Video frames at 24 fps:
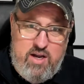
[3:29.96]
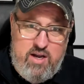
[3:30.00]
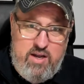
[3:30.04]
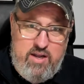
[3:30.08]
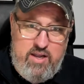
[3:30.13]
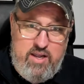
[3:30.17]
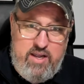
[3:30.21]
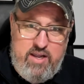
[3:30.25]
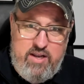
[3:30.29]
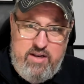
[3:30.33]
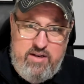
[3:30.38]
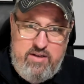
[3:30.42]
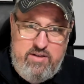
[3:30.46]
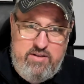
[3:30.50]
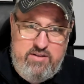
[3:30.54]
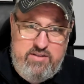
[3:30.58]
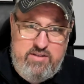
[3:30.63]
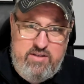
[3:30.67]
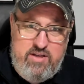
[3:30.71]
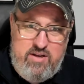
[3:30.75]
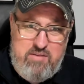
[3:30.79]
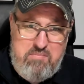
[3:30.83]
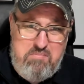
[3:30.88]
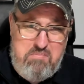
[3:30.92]

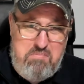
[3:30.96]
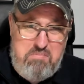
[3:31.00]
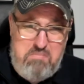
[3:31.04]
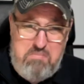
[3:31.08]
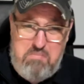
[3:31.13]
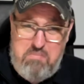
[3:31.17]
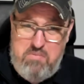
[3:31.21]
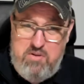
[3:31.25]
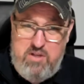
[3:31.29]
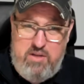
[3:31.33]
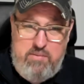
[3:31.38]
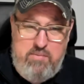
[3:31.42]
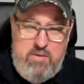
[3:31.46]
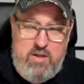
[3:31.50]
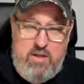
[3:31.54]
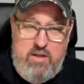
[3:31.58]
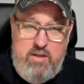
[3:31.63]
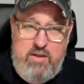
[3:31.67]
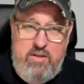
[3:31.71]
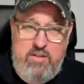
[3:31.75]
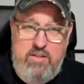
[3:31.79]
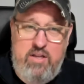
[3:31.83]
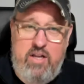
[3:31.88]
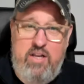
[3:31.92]
and
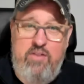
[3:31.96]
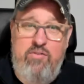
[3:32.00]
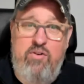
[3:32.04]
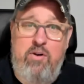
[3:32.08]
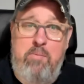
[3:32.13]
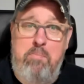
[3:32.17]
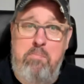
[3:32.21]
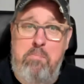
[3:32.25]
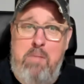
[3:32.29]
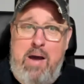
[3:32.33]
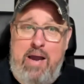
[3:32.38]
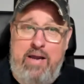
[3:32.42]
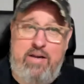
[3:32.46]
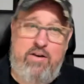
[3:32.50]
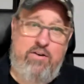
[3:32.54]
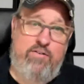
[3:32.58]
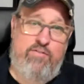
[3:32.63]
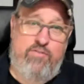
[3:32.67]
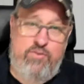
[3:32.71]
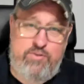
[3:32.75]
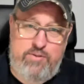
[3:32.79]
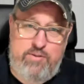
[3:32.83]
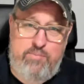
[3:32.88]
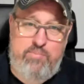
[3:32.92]
not even a
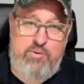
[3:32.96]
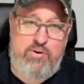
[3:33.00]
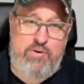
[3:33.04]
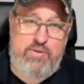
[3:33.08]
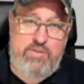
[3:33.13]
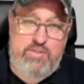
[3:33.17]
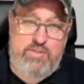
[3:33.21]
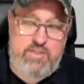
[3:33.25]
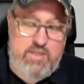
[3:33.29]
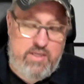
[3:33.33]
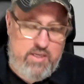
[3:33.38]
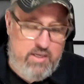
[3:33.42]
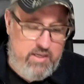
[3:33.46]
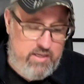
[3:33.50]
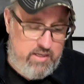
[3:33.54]
minor first appearance.